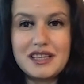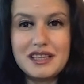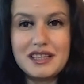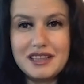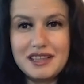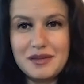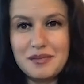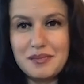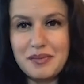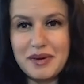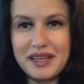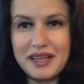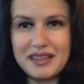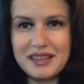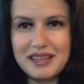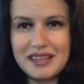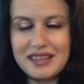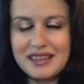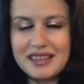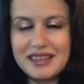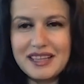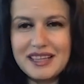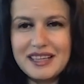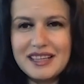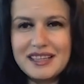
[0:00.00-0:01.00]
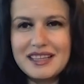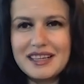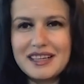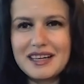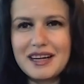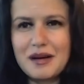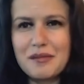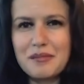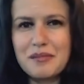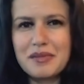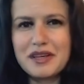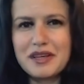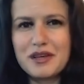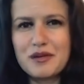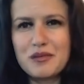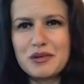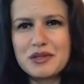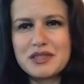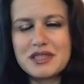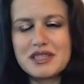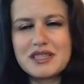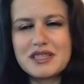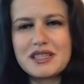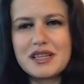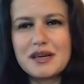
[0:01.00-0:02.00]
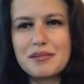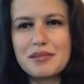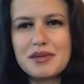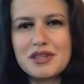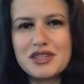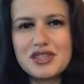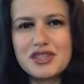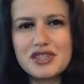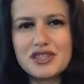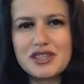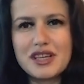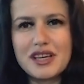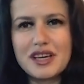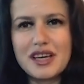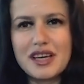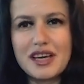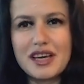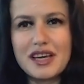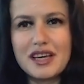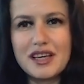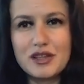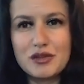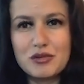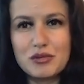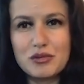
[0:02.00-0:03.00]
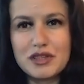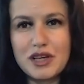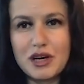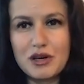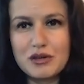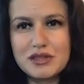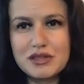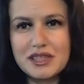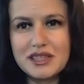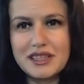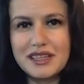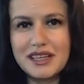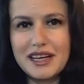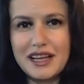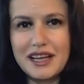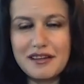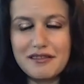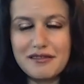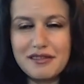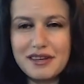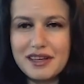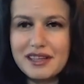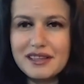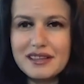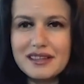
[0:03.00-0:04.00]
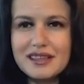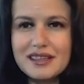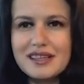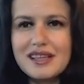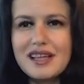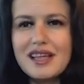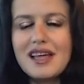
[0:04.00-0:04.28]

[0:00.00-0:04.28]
independently. The company was established in 2011.